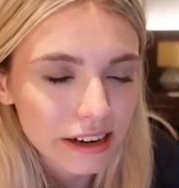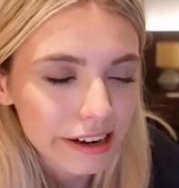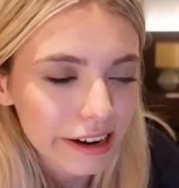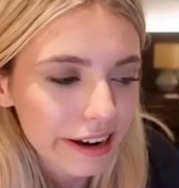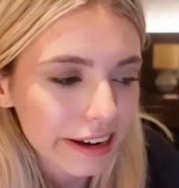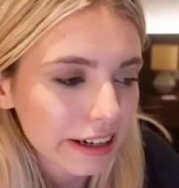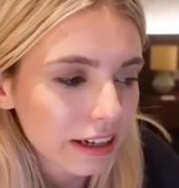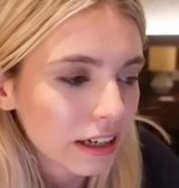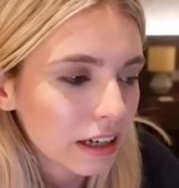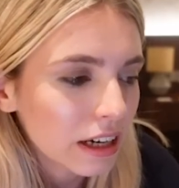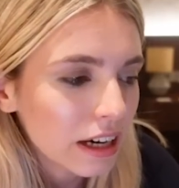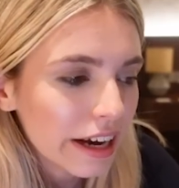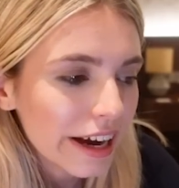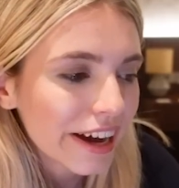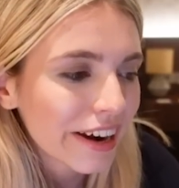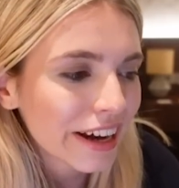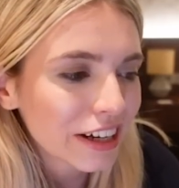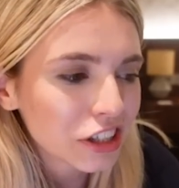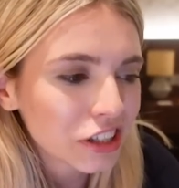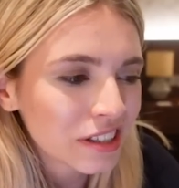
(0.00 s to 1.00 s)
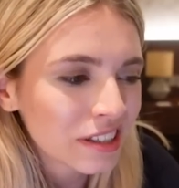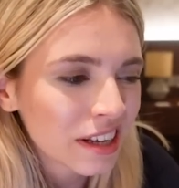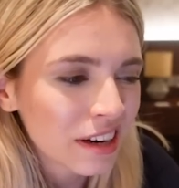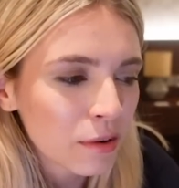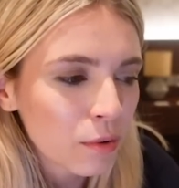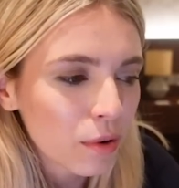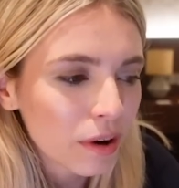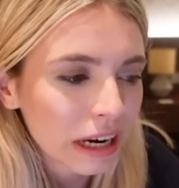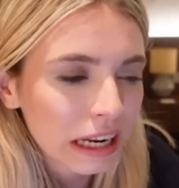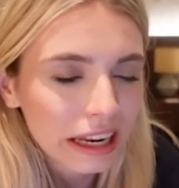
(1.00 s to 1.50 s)
Like, and I just
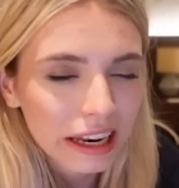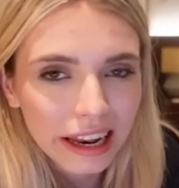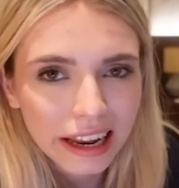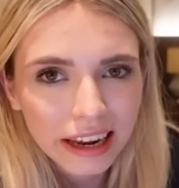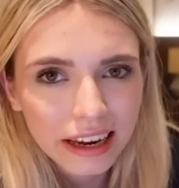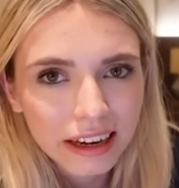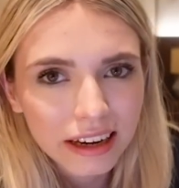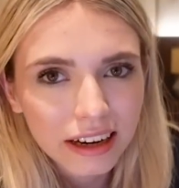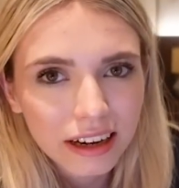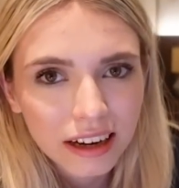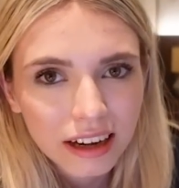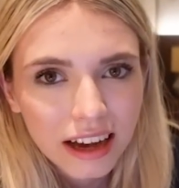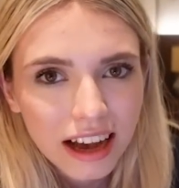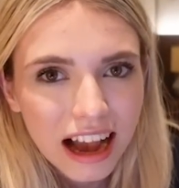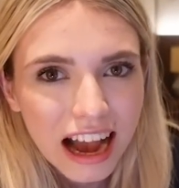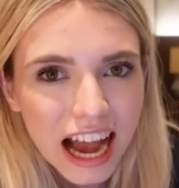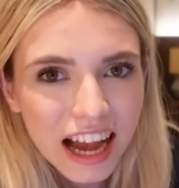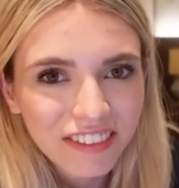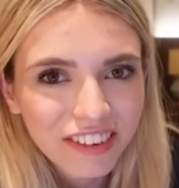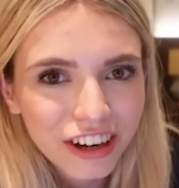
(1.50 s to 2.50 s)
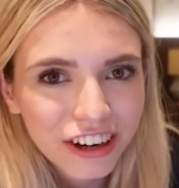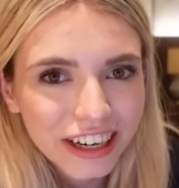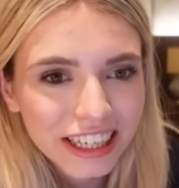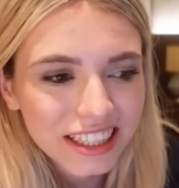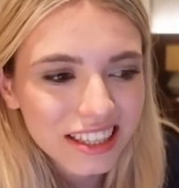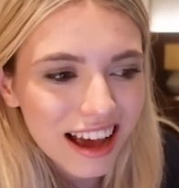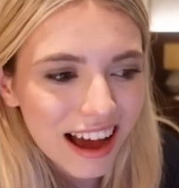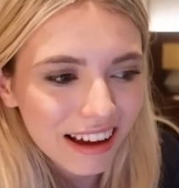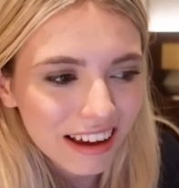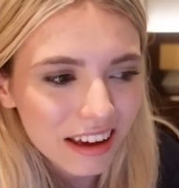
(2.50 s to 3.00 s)
didn't want to like have her
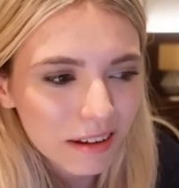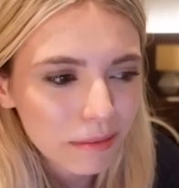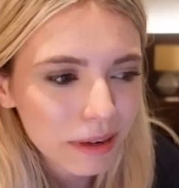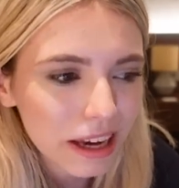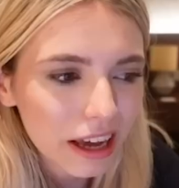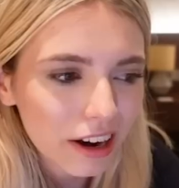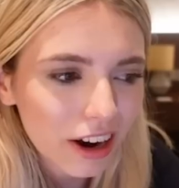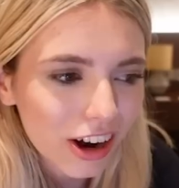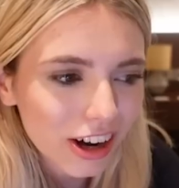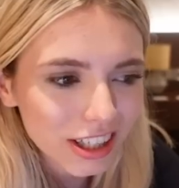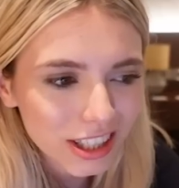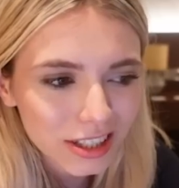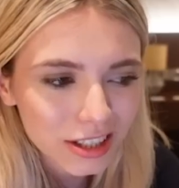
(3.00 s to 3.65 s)
attacking me a lot.